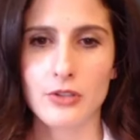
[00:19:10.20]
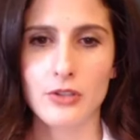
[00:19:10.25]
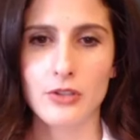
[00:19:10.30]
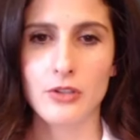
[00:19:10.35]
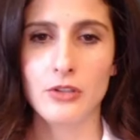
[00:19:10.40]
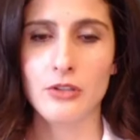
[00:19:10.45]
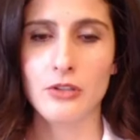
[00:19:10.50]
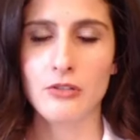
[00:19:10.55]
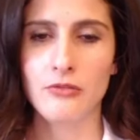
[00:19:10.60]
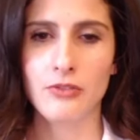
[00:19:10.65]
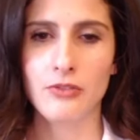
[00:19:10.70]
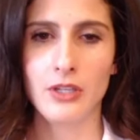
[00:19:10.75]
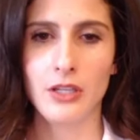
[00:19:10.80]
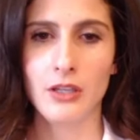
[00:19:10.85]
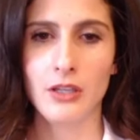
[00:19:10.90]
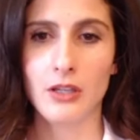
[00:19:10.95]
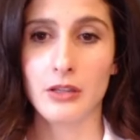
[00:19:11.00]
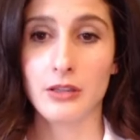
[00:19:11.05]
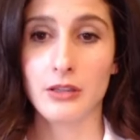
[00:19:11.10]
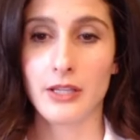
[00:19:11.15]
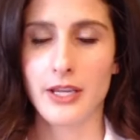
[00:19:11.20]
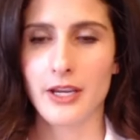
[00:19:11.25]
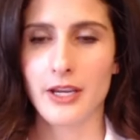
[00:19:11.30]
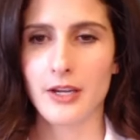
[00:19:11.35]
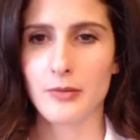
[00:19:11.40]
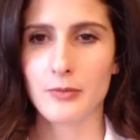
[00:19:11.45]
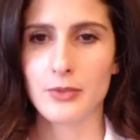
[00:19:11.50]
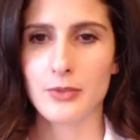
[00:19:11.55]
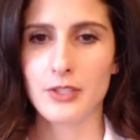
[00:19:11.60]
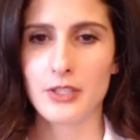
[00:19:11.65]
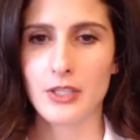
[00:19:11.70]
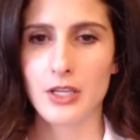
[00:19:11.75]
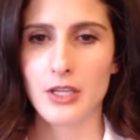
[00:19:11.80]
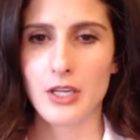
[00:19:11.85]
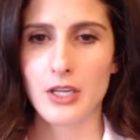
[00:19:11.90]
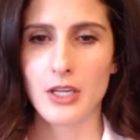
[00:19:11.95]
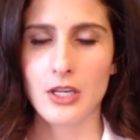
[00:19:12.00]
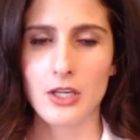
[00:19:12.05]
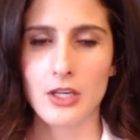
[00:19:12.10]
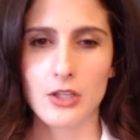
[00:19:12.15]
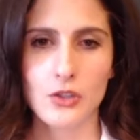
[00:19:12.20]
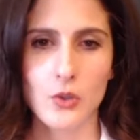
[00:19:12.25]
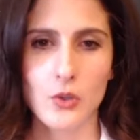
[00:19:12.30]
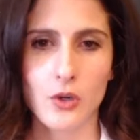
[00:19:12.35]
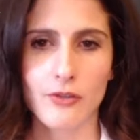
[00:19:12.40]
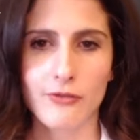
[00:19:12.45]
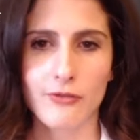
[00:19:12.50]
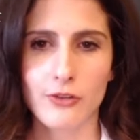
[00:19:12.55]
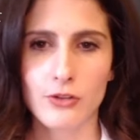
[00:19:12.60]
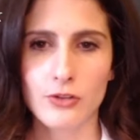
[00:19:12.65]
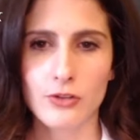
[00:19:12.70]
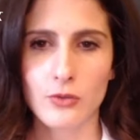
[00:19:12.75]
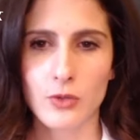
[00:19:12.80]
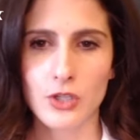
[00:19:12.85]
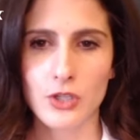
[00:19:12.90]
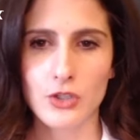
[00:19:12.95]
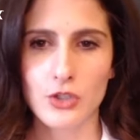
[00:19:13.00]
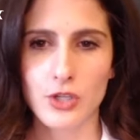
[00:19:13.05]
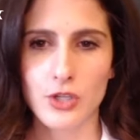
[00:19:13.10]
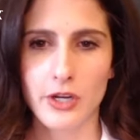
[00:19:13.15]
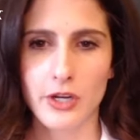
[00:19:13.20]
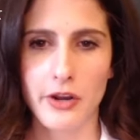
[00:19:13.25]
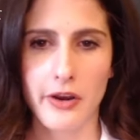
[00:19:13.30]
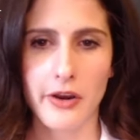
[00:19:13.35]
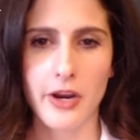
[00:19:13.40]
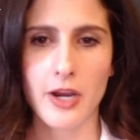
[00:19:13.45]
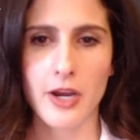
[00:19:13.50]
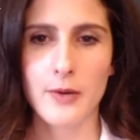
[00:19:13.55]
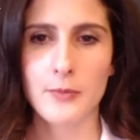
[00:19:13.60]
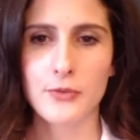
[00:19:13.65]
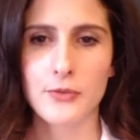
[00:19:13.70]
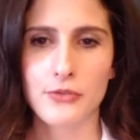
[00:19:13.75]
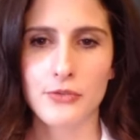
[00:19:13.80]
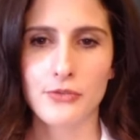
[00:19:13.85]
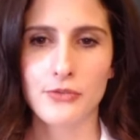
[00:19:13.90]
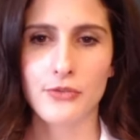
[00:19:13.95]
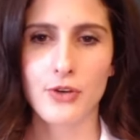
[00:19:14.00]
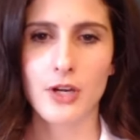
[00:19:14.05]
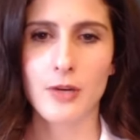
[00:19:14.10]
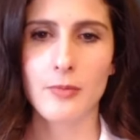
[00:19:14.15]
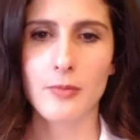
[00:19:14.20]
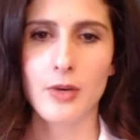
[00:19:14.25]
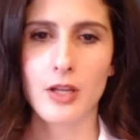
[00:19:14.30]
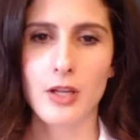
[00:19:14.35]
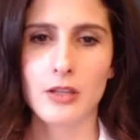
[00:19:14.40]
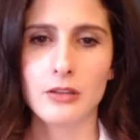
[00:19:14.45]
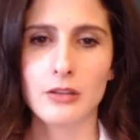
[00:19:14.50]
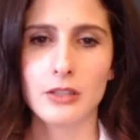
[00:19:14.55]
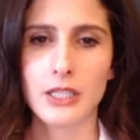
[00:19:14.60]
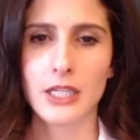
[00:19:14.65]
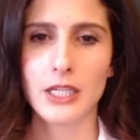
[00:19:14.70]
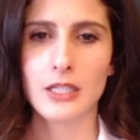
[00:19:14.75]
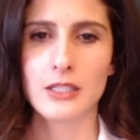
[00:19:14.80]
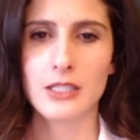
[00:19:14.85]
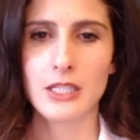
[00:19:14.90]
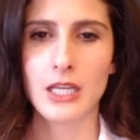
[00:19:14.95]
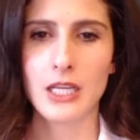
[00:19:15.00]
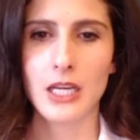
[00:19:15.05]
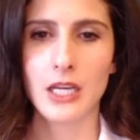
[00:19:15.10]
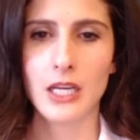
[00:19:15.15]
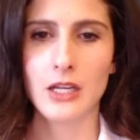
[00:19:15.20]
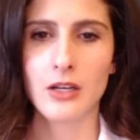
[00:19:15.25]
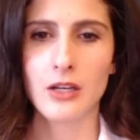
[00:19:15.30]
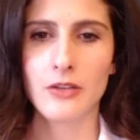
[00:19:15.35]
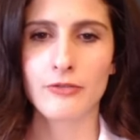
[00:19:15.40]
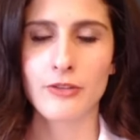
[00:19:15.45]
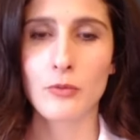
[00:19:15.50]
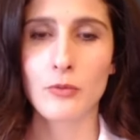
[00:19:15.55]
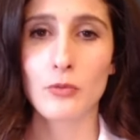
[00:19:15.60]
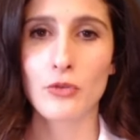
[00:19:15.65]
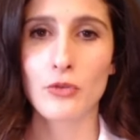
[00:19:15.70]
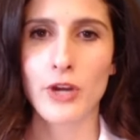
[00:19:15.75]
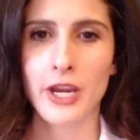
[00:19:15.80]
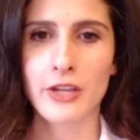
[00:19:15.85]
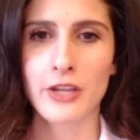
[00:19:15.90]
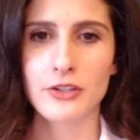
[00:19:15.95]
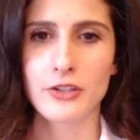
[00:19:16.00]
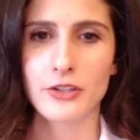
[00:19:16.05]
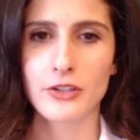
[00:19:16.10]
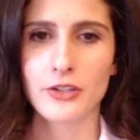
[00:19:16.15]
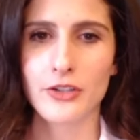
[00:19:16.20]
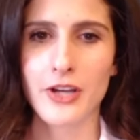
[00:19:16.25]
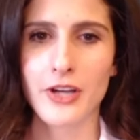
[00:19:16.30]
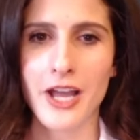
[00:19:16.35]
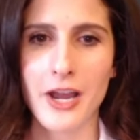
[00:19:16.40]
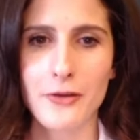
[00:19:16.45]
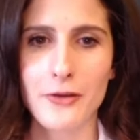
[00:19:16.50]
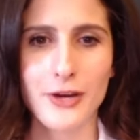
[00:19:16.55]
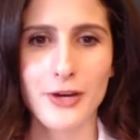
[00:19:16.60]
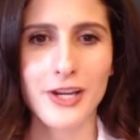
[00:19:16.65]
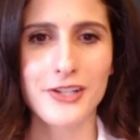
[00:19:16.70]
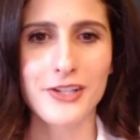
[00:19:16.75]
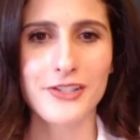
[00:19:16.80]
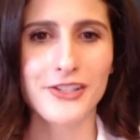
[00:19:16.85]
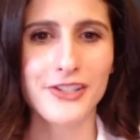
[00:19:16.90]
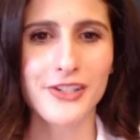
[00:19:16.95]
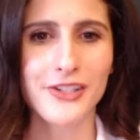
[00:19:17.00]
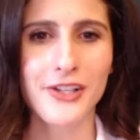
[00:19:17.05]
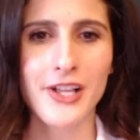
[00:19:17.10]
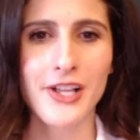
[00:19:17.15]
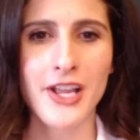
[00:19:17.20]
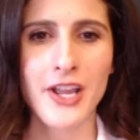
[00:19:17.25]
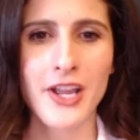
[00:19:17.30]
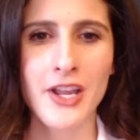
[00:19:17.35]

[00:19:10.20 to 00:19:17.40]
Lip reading: UV lamps. So our first question comes from LinkedIn, from Randall. Hi, Randall.